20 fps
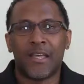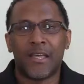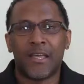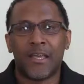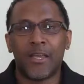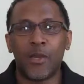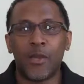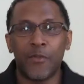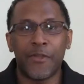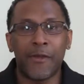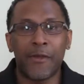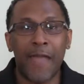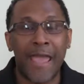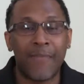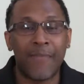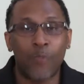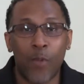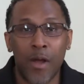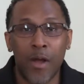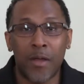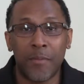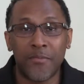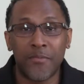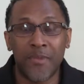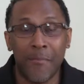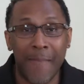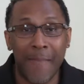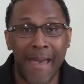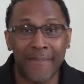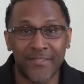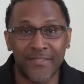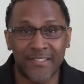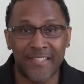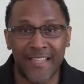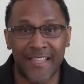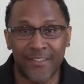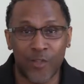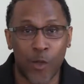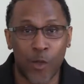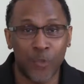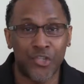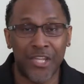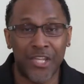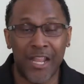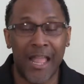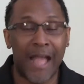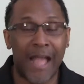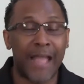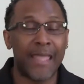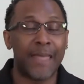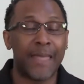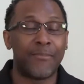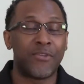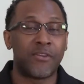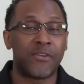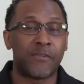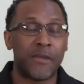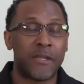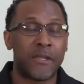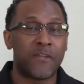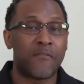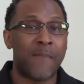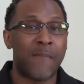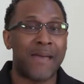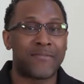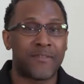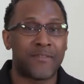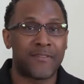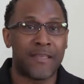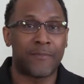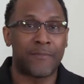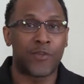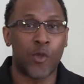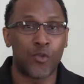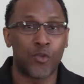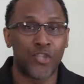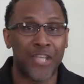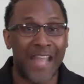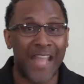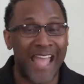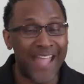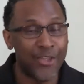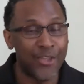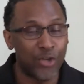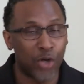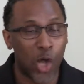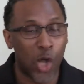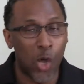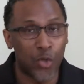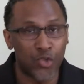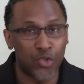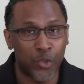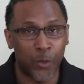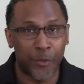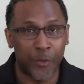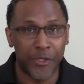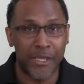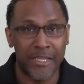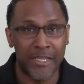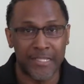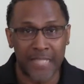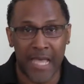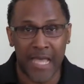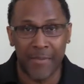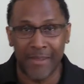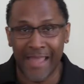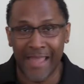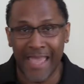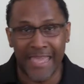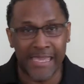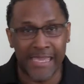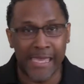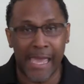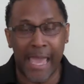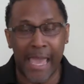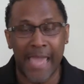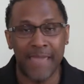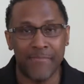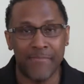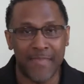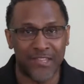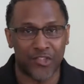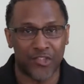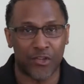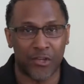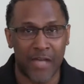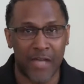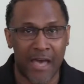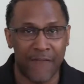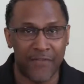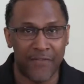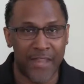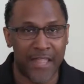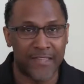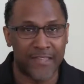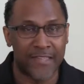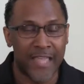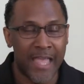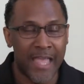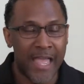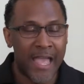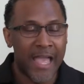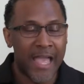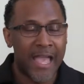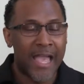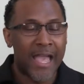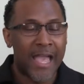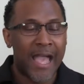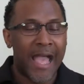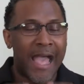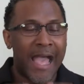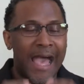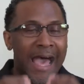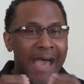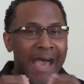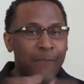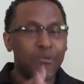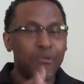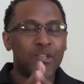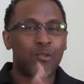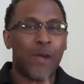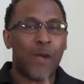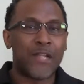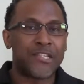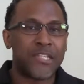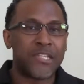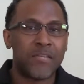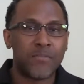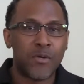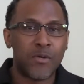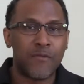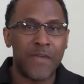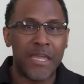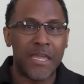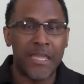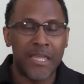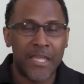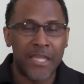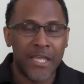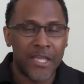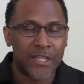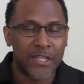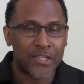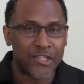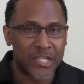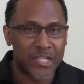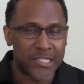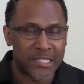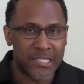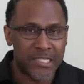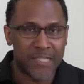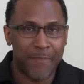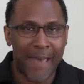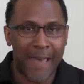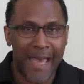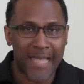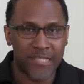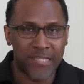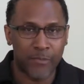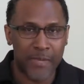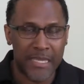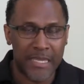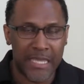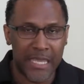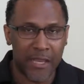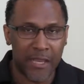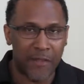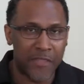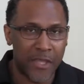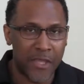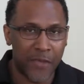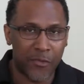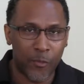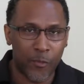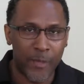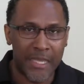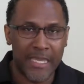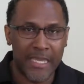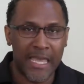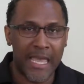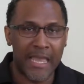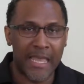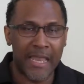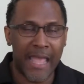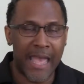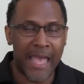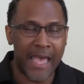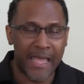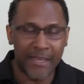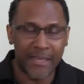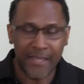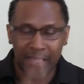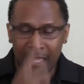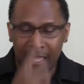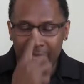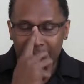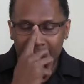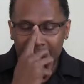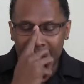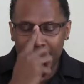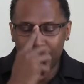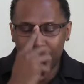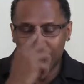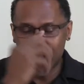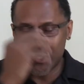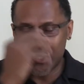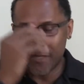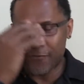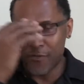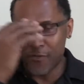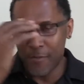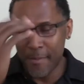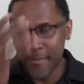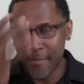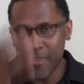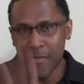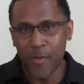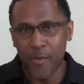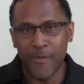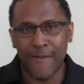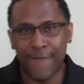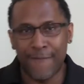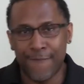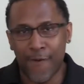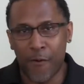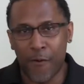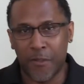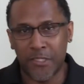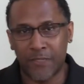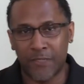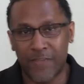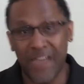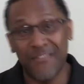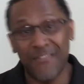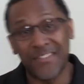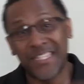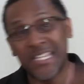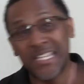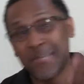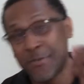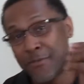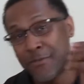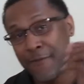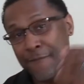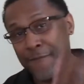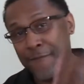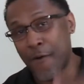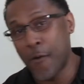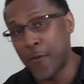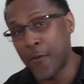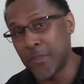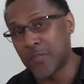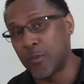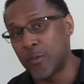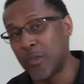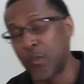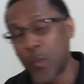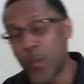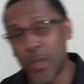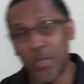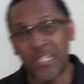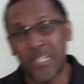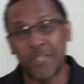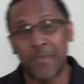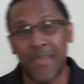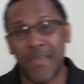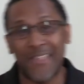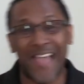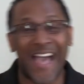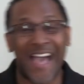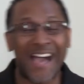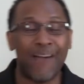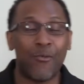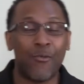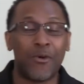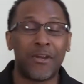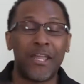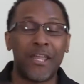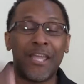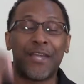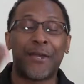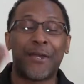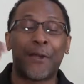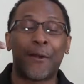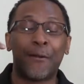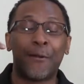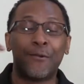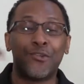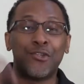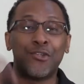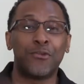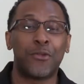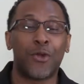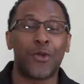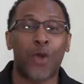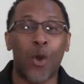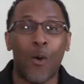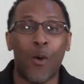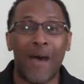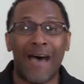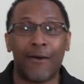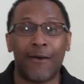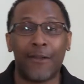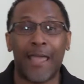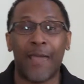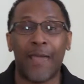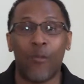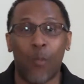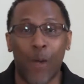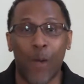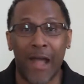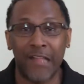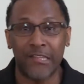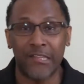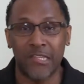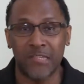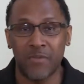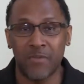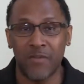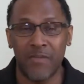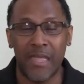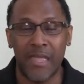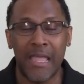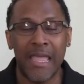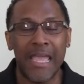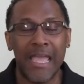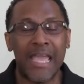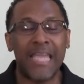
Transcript: Hello there and welcome to Map Success Coaching. I am the creator of Map Success Coaching and your host, Cornelius Simon, aka Mr. Confidence. I was watching a movie just this past weekend or the other weekend, and it was, if you remember the movie Focus, if you haven't seen the movie Focus with Will Smith, I want to encourage you to go out and watch this movie.